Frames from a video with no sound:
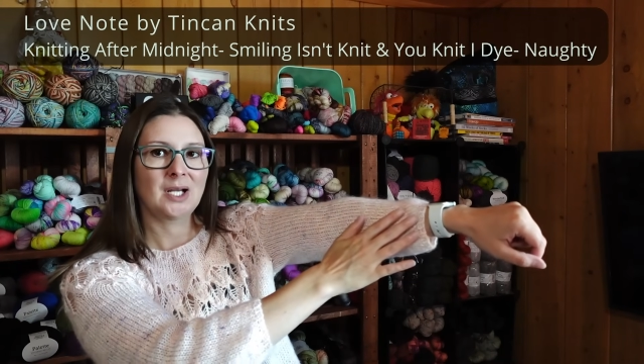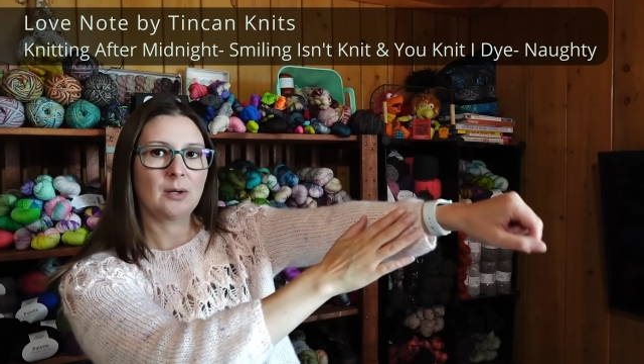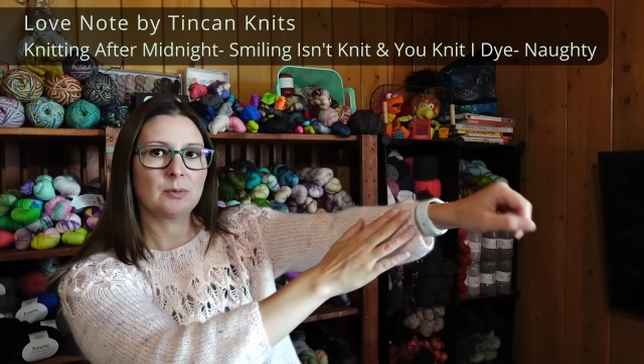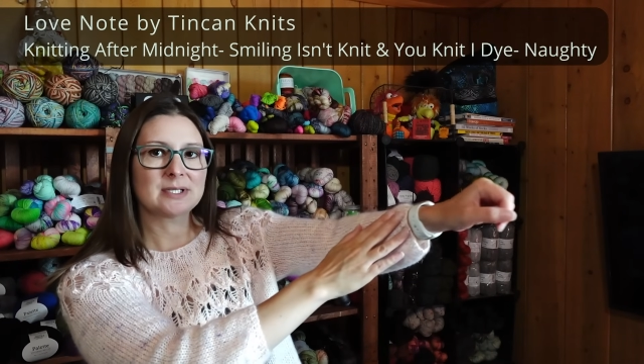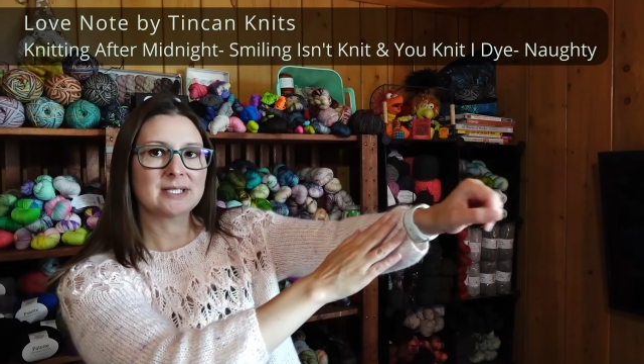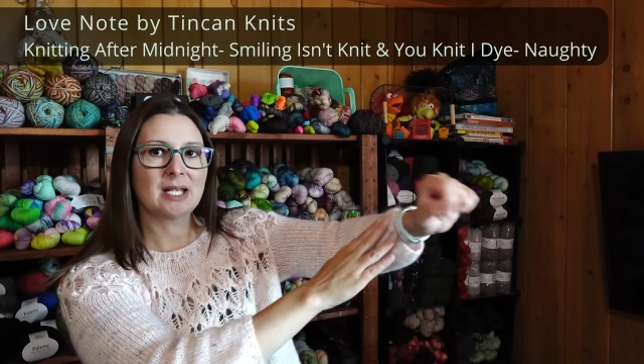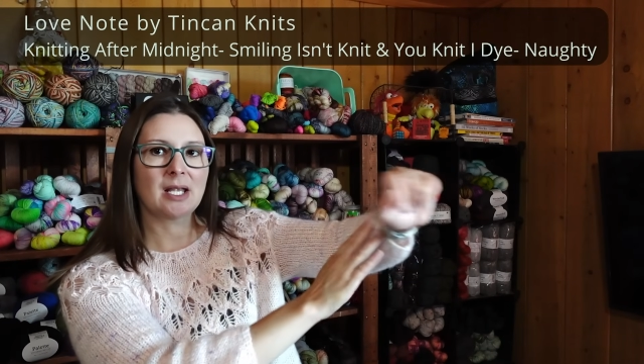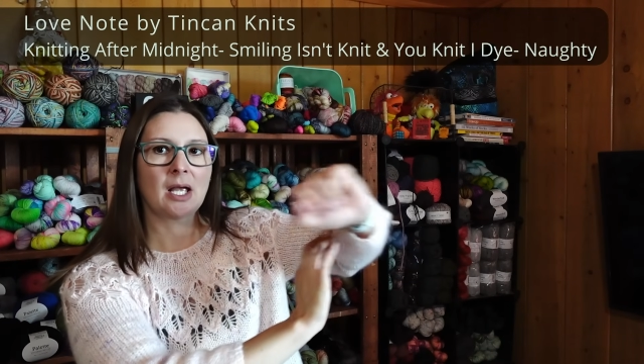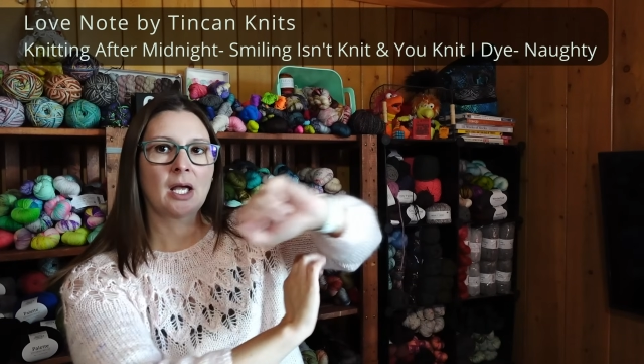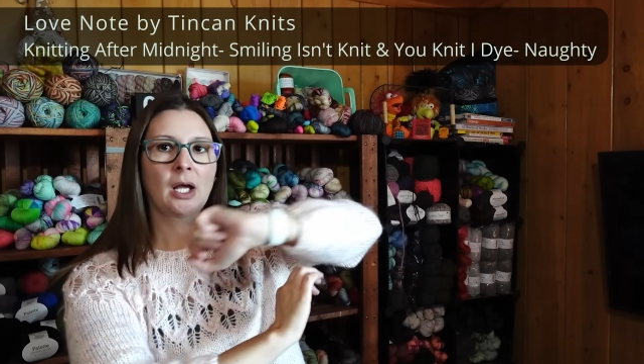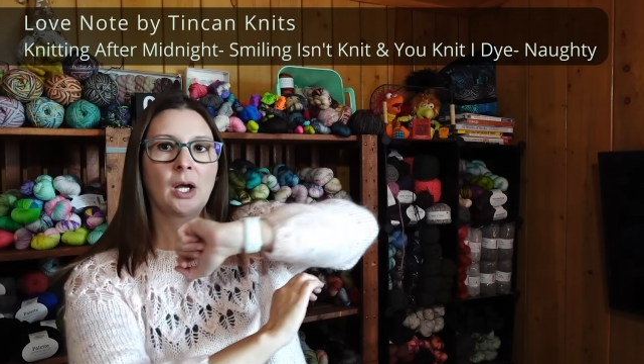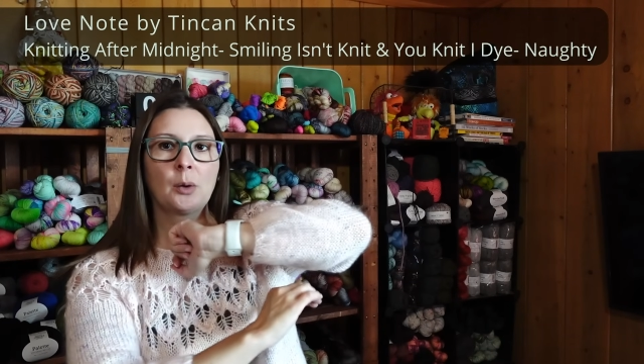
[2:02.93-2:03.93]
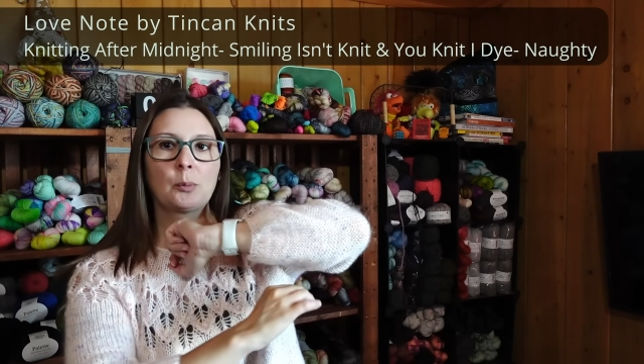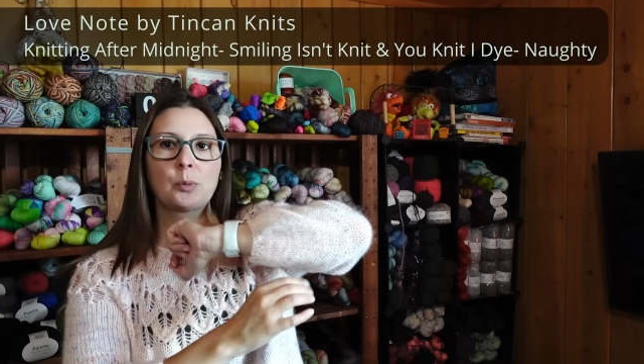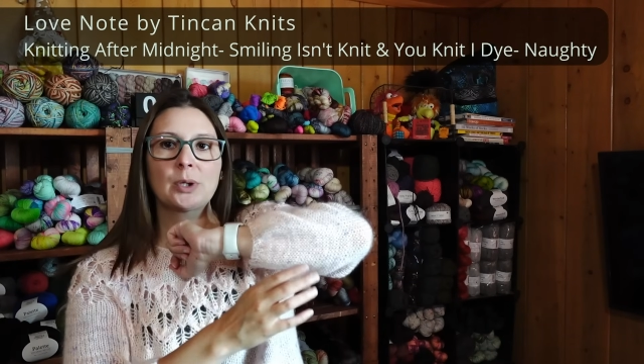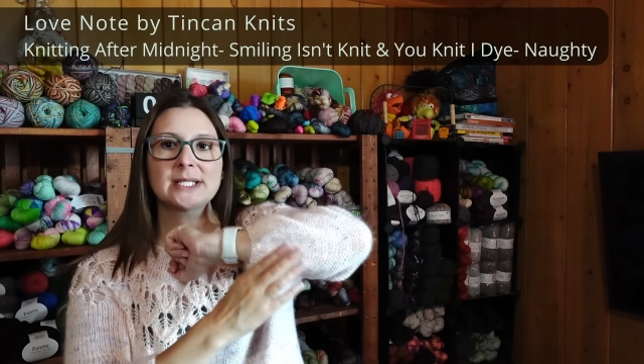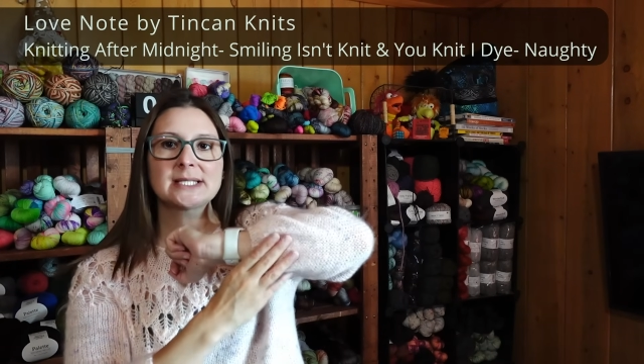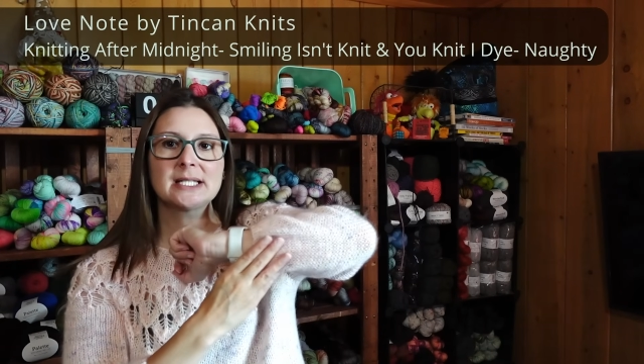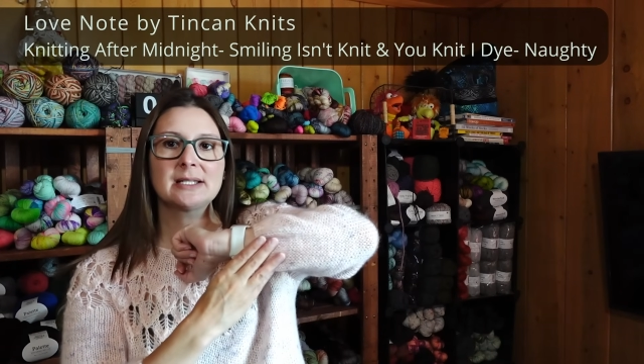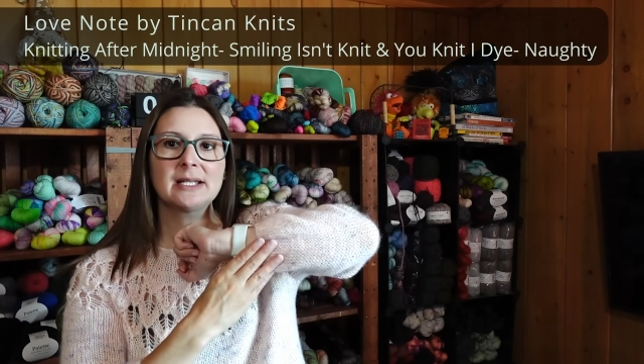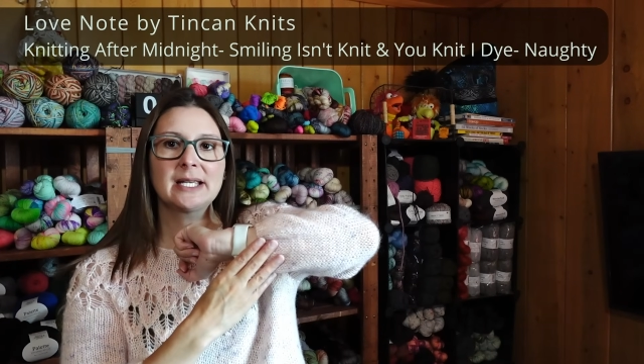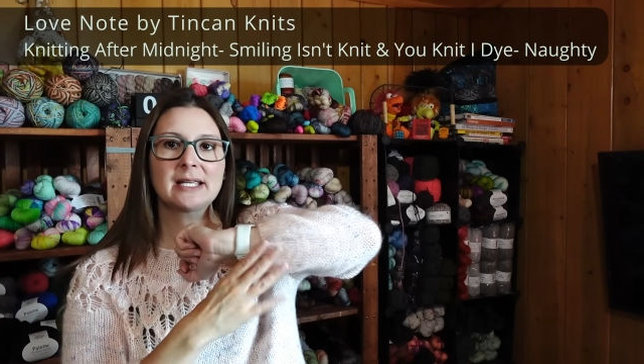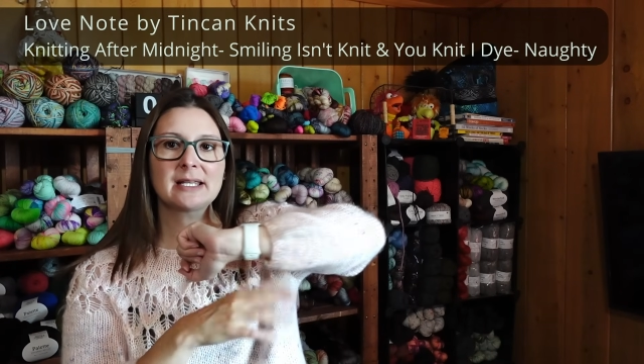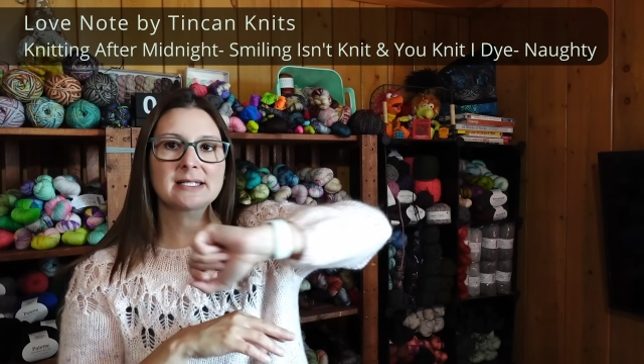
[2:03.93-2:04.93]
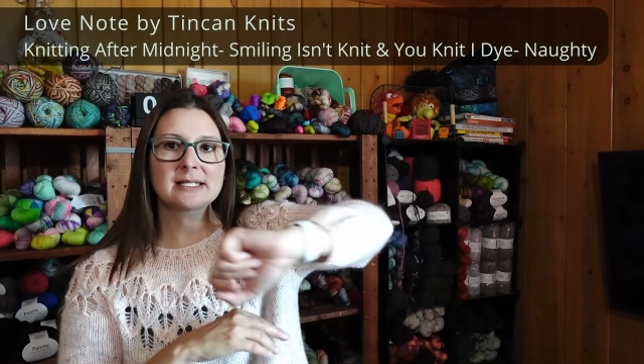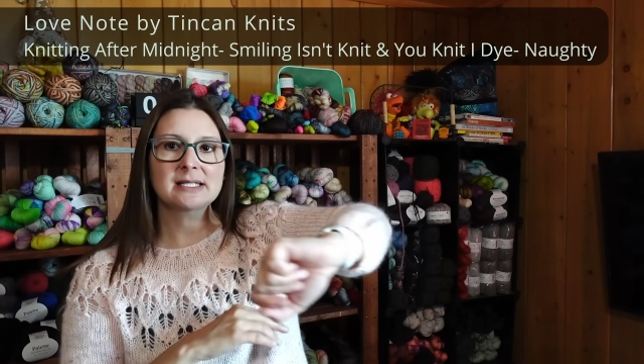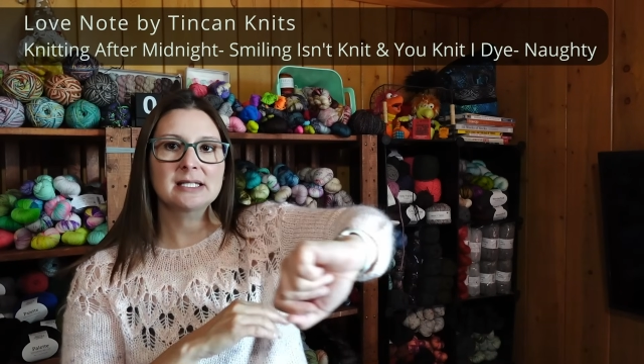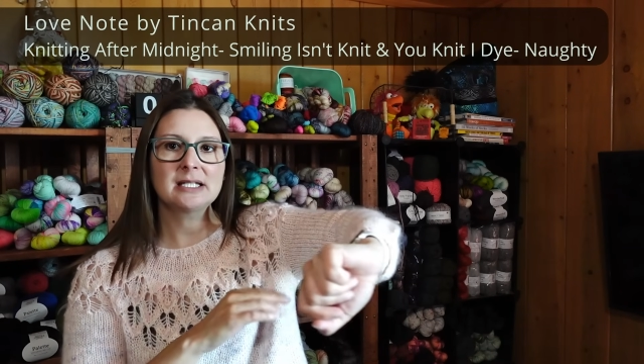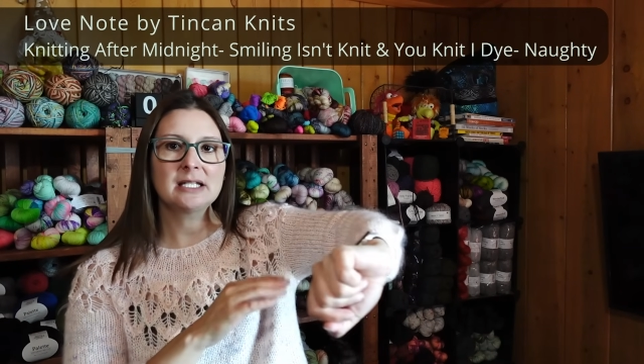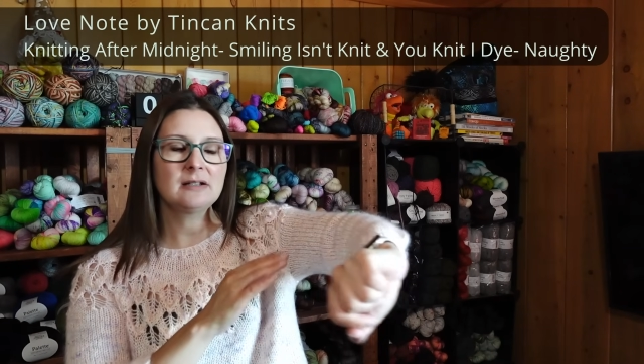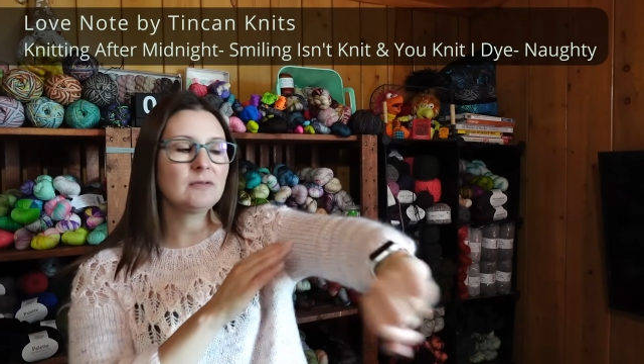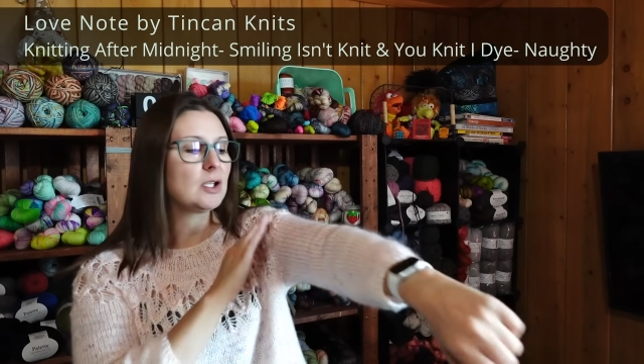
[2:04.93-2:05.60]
want to say bracelet length sleeve.